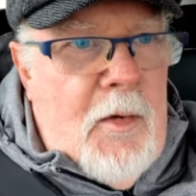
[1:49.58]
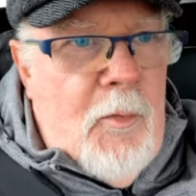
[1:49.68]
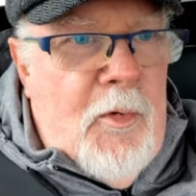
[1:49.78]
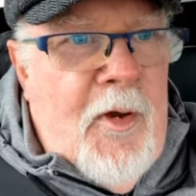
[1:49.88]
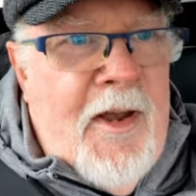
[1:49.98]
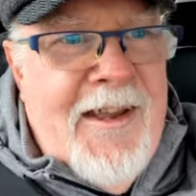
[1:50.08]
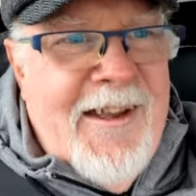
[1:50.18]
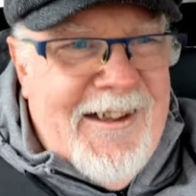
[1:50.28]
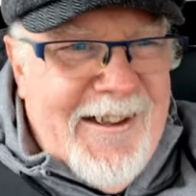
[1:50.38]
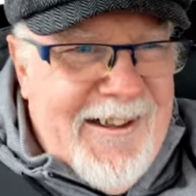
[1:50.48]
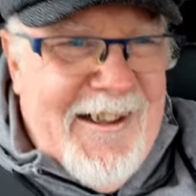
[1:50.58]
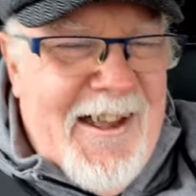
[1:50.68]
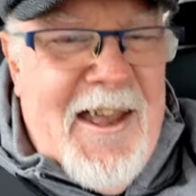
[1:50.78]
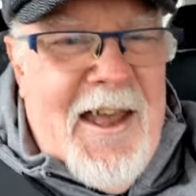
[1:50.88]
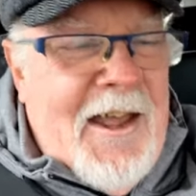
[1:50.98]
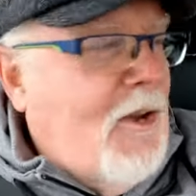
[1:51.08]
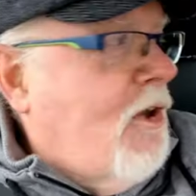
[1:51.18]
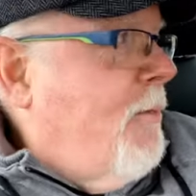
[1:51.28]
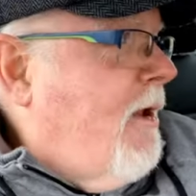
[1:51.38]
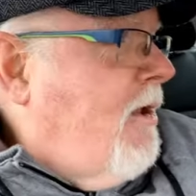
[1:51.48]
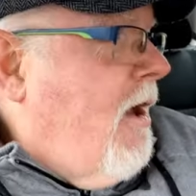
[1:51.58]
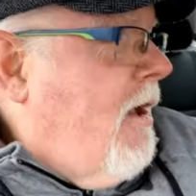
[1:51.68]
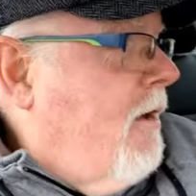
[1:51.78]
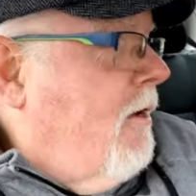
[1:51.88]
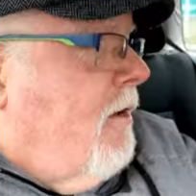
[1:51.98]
Get one. And you're gonna make yaya.